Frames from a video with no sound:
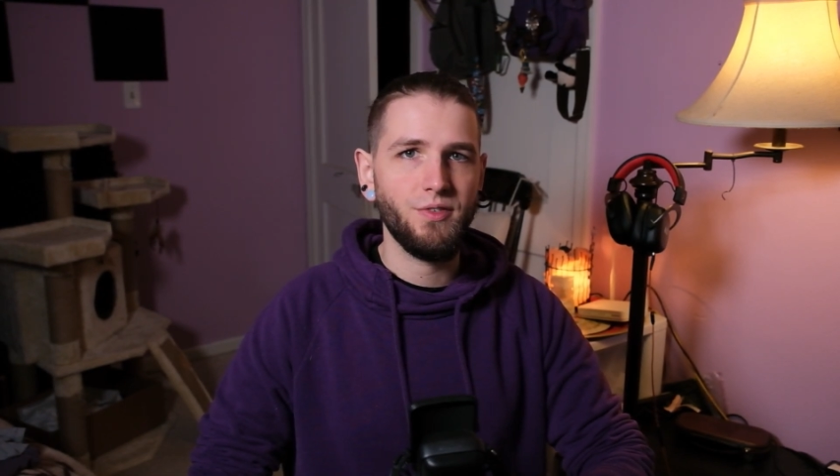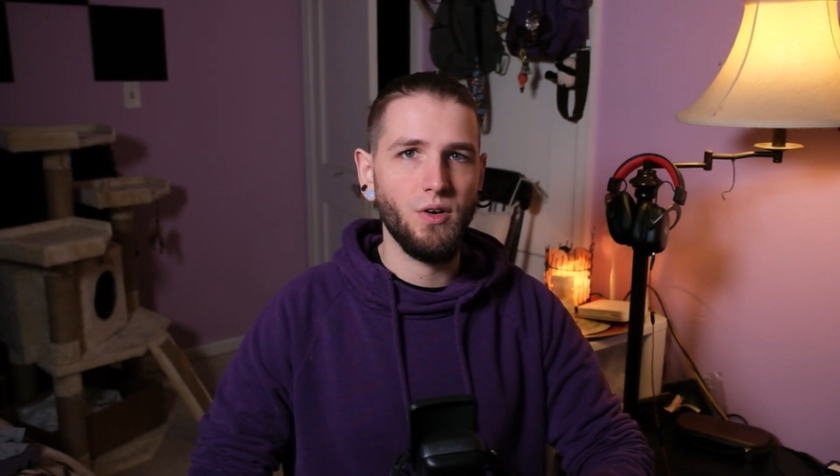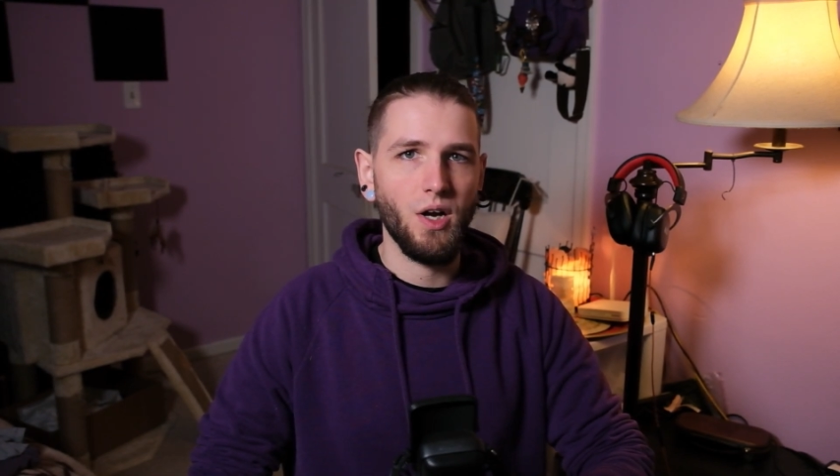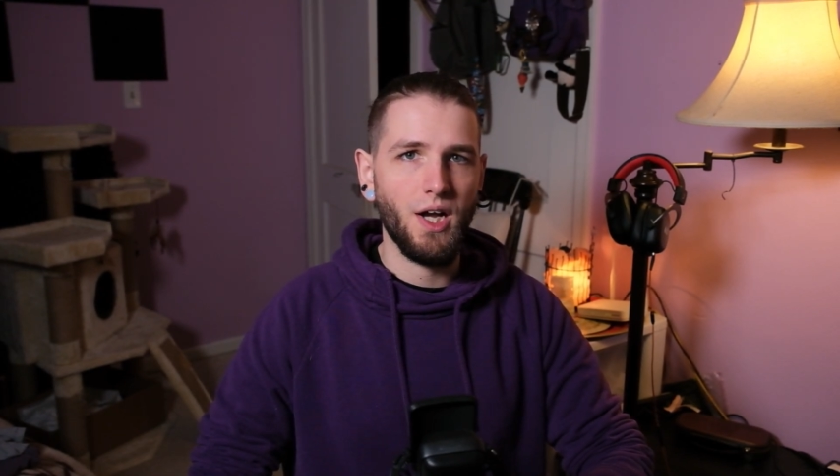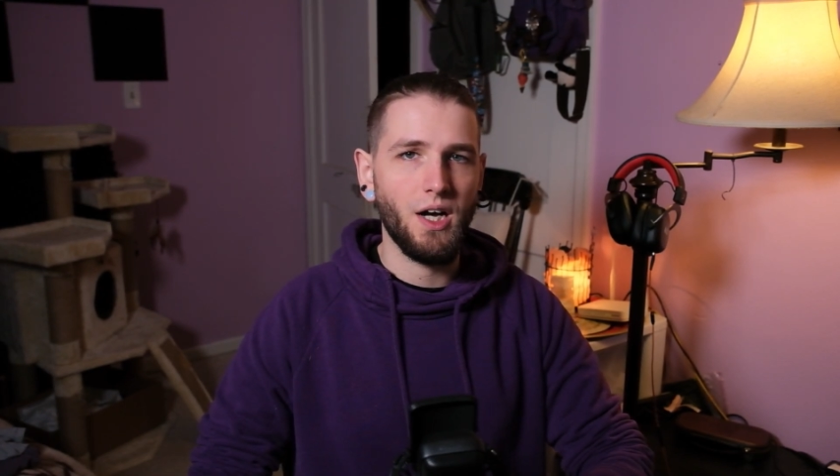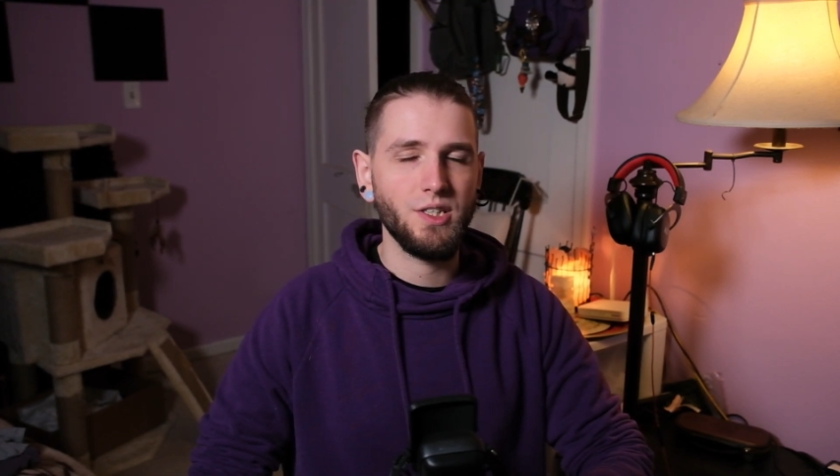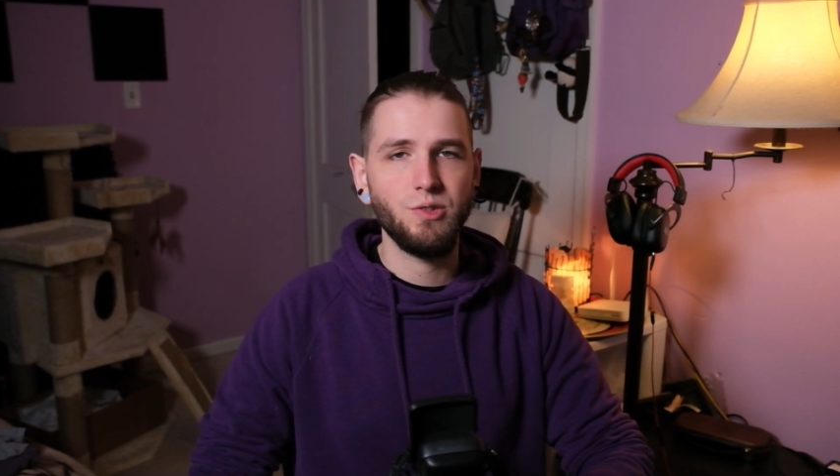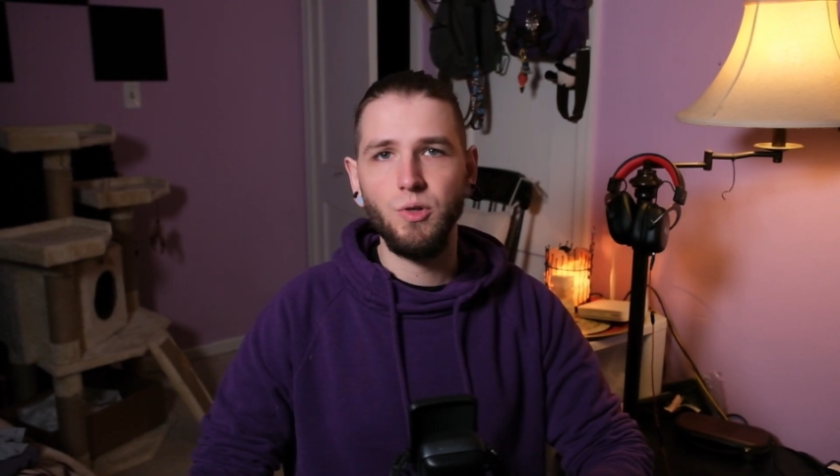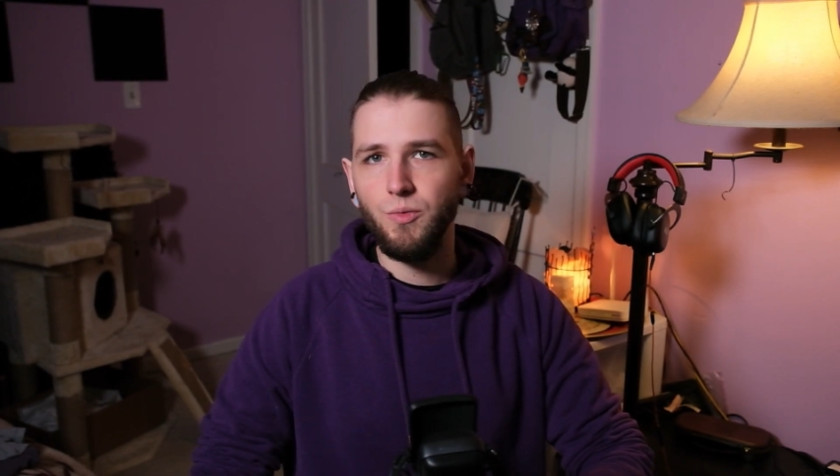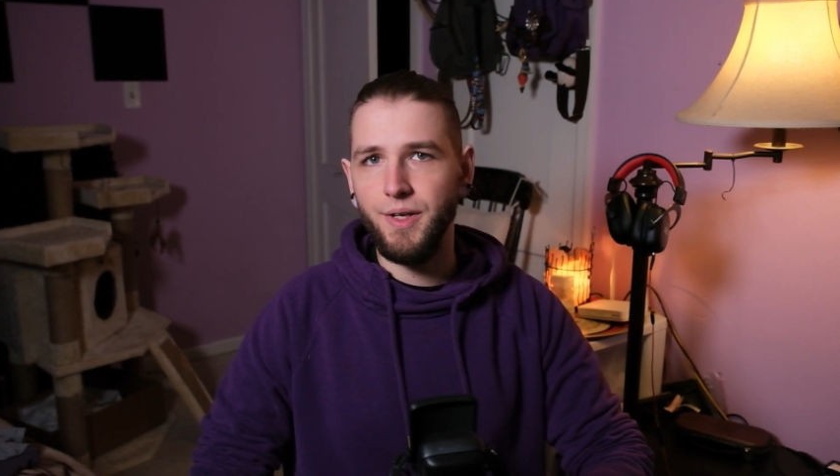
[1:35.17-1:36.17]
for a
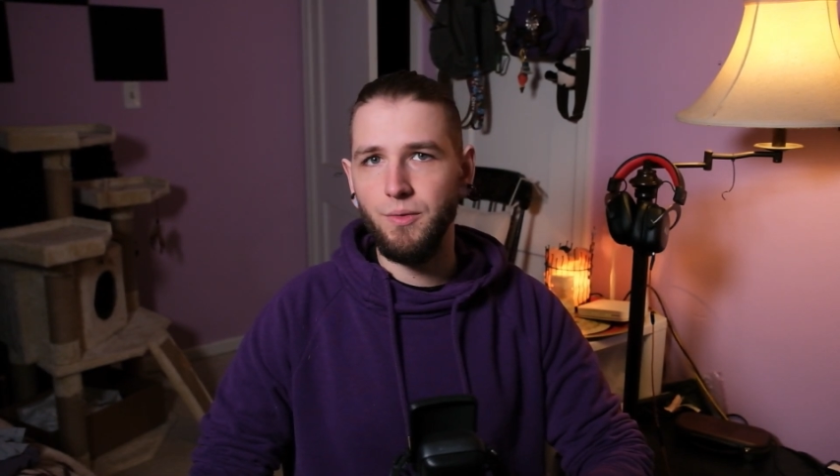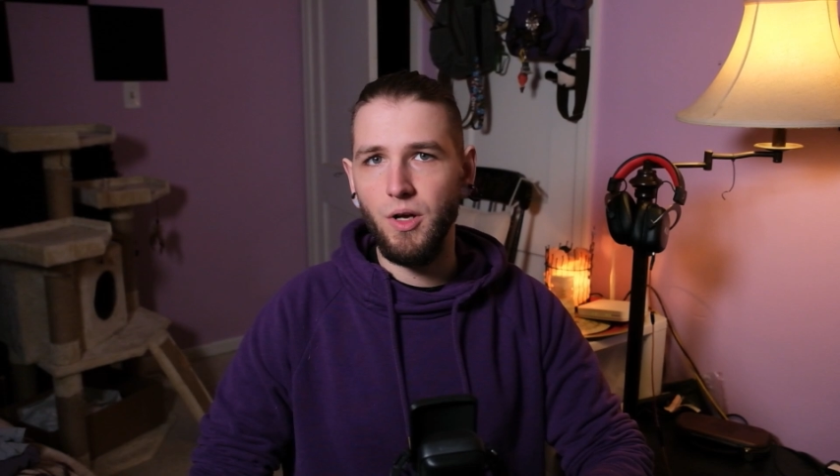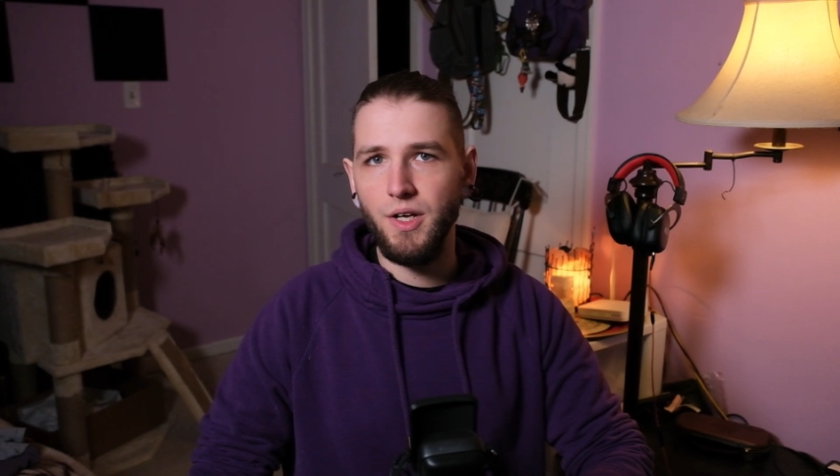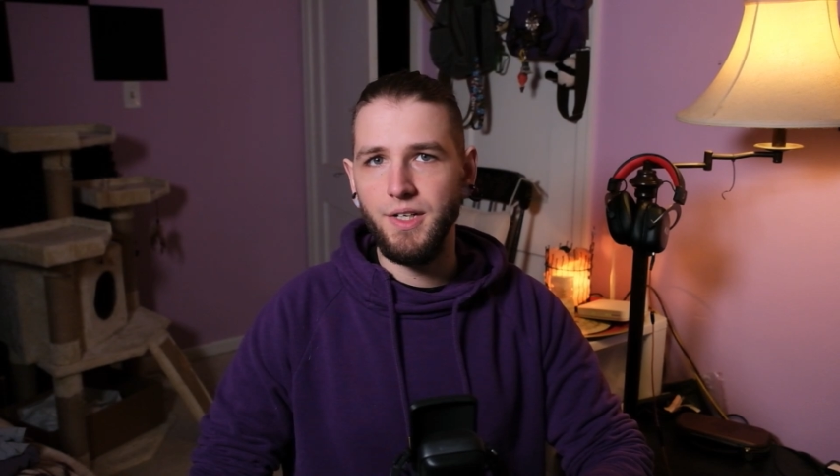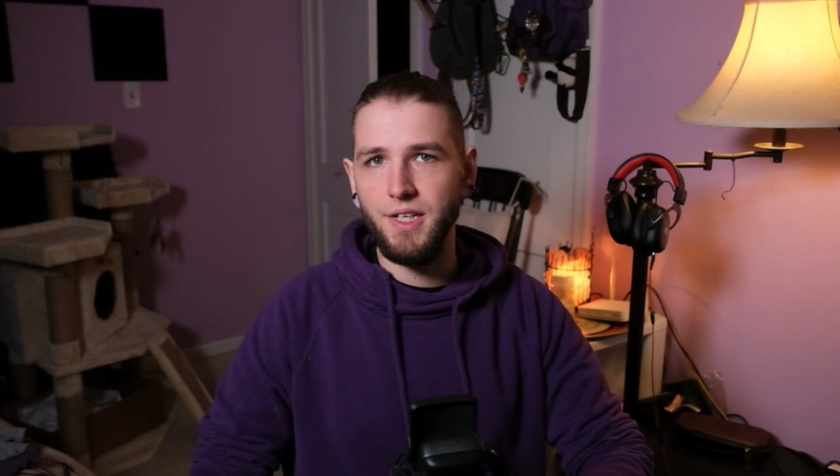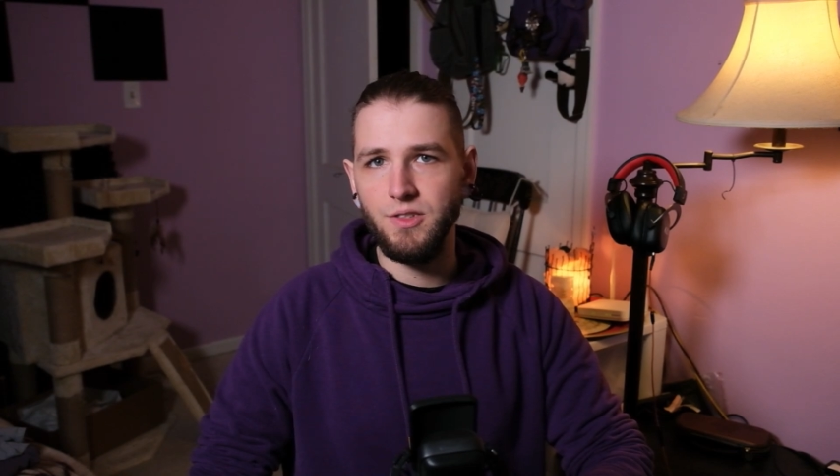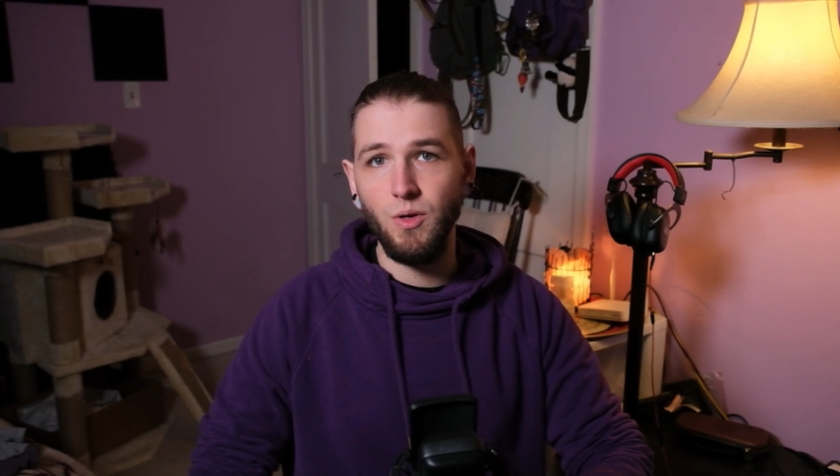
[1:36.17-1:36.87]
Kazuha rerun as